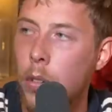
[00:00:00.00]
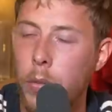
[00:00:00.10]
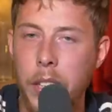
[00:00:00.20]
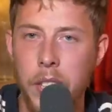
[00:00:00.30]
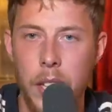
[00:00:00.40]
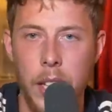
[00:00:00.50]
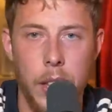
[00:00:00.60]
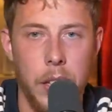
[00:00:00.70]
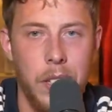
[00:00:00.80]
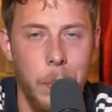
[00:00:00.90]
Recently
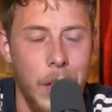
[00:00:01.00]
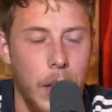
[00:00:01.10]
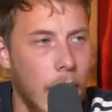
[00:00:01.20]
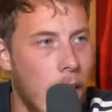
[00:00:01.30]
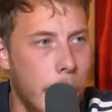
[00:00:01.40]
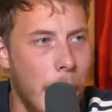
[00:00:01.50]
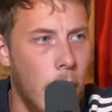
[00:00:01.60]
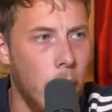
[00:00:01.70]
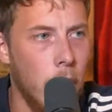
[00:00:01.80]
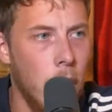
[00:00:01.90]
there's something that came
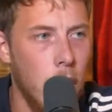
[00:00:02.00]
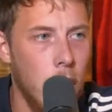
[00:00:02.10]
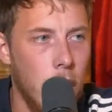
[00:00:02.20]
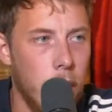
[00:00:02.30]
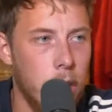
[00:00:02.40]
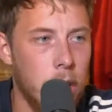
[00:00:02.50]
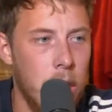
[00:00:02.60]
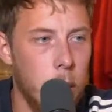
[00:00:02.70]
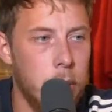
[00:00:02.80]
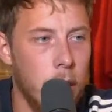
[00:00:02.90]
out that
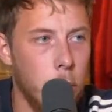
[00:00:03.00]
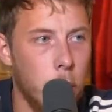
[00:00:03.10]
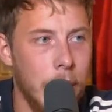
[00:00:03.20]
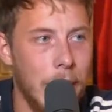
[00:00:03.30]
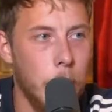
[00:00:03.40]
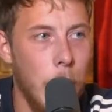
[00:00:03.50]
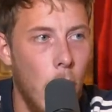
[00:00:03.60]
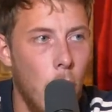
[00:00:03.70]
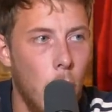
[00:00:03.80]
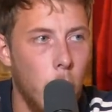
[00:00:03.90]
Chip said you were reading about
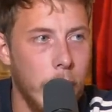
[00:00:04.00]
all